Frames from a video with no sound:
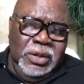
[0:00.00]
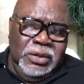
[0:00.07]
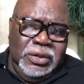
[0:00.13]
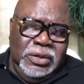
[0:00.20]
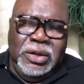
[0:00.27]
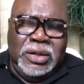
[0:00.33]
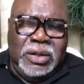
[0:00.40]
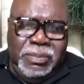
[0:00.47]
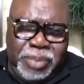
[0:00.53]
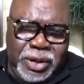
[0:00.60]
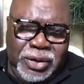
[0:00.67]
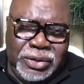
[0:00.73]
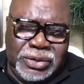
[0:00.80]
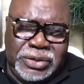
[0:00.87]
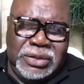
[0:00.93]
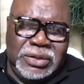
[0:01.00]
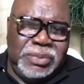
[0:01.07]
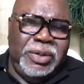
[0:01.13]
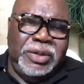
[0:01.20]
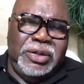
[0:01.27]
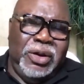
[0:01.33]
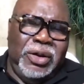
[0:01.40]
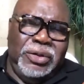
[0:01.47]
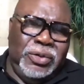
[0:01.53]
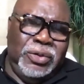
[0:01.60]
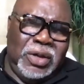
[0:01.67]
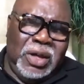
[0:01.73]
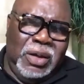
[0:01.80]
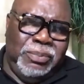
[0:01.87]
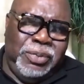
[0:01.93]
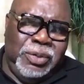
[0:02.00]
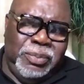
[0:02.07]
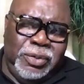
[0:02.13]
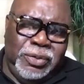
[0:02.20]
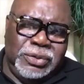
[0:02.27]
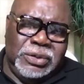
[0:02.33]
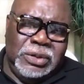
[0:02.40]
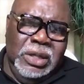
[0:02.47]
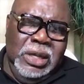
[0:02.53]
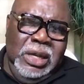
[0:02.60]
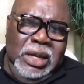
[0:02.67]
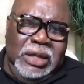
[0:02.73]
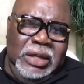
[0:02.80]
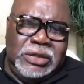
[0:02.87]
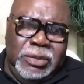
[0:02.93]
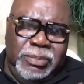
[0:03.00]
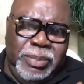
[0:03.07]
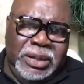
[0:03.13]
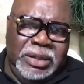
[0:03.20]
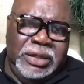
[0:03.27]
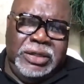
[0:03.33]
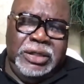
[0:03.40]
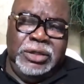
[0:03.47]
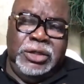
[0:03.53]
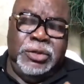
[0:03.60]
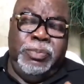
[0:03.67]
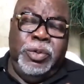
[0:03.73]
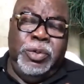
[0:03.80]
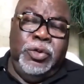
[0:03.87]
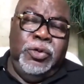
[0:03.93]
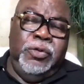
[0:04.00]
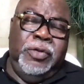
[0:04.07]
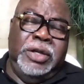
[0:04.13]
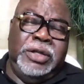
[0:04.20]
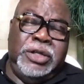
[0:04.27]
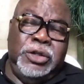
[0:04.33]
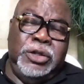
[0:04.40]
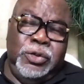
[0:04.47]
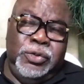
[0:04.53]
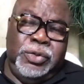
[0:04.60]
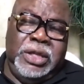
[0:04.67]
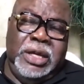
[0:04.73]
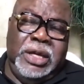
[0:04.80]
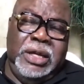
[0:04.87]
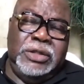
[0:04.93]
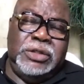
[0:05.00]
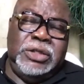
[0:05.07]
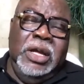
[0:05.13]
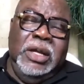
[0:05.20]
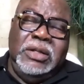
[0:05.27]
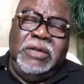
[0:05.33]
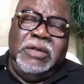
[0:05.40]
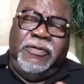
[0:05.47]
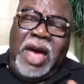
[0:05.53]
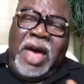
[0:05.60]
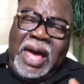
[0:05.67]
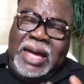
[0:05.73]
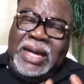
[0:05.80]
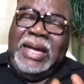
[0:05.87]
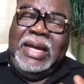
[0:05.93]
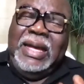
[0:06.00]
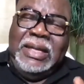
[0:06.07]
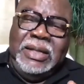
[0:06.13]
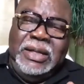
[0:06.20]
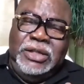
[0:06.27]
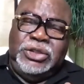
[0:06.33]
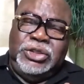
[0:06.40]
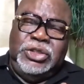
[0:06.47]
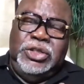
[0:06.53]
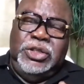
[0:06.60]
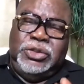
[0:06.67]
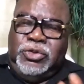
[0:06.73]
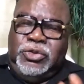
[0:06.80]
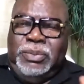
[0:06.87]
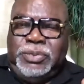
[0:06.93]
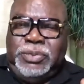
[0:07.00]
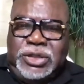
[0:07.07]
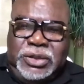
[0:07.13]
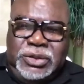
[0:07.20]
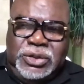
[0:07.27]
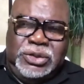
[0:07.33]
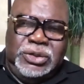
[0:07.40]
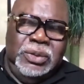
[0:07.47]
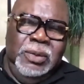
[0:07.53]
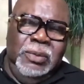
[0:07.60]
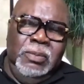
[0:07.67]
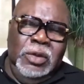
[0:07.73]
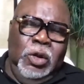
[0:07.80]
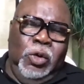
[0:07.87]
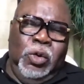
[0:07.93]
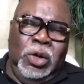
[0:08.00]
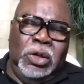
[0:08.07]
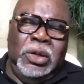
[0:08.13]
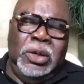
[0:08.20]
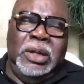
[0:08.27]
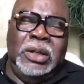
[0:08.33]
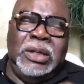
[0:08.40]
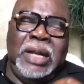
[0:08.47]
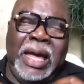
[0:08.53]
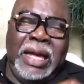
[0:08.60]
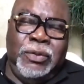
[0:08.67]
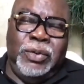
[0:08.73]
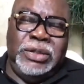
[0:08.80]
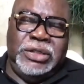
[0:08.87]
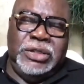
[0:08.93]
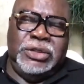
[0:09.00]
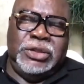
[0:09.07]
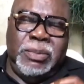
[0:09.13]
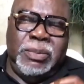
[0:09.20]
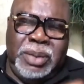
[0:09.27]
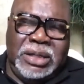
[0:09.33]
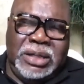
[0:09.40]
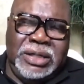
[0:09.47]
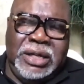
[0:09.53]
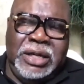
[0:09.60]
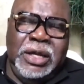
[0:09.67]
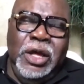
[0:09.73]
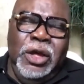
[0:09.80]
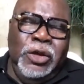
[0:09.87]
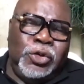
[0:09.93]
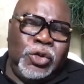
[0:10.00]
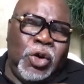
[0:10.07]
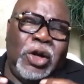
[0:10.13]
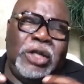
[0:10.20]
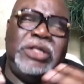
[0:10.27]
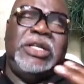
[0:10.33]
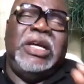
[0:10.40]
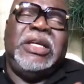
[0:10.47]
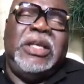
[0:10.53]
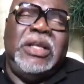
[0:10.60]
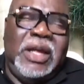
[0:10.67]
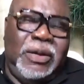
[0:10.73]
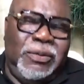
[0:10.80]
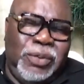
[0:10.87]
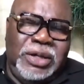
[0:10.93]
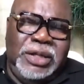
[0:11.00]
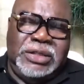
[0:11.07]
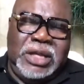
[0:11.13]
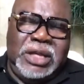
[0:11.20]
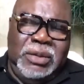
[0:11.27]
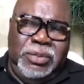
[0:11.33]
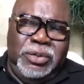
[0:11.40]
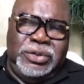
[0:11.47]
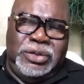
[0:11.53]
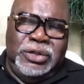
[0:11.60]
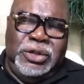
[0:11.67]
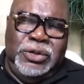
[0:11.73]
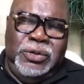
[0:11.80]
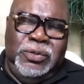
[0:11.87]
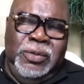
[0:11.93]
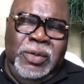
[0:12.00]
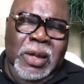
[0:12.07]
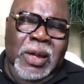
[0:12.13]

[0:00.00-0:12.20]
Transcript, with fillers: There are comparisons, but there are no comparables. His ability to move and to do things defy English descriptions or language's ability to articulate what he's able to do.